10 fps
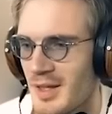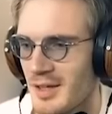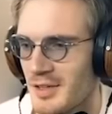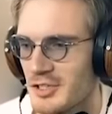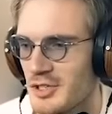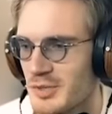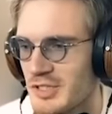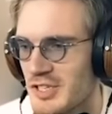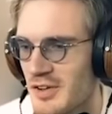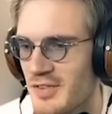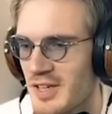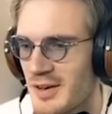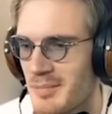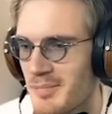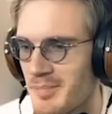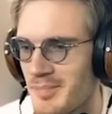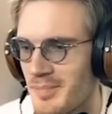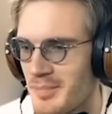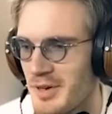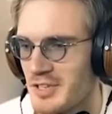I thought she was a tough kid,
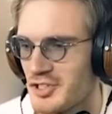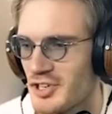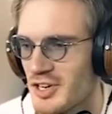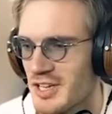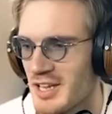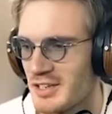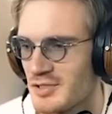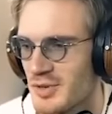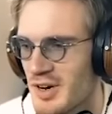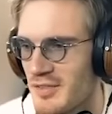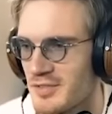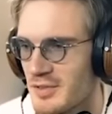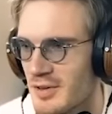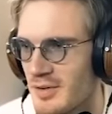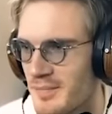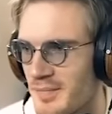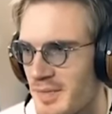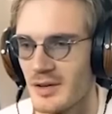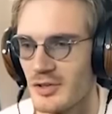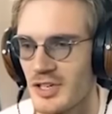but it's surely getting to her after all.
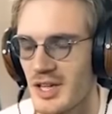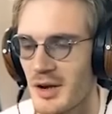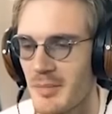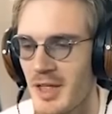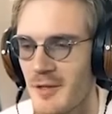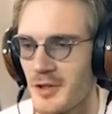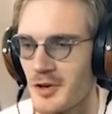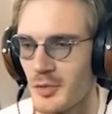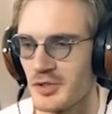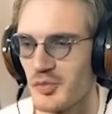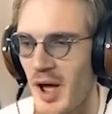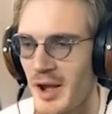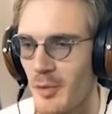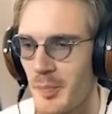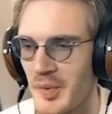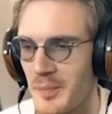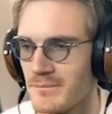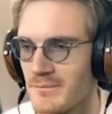Are you kidding me? The door was wide open.